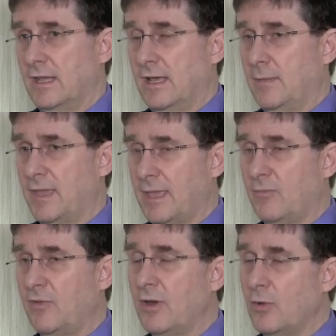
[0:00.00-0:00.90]
I
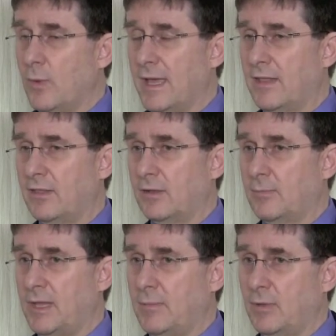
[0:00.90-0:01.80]
became very aware
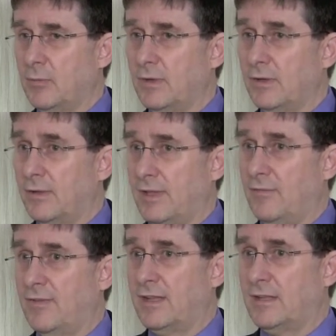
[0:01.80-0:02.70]
that people were
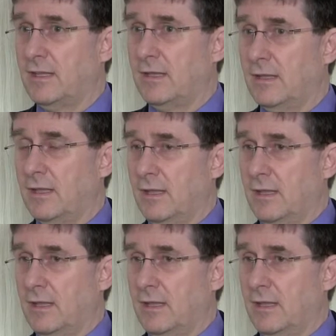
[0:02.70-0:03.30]
inventing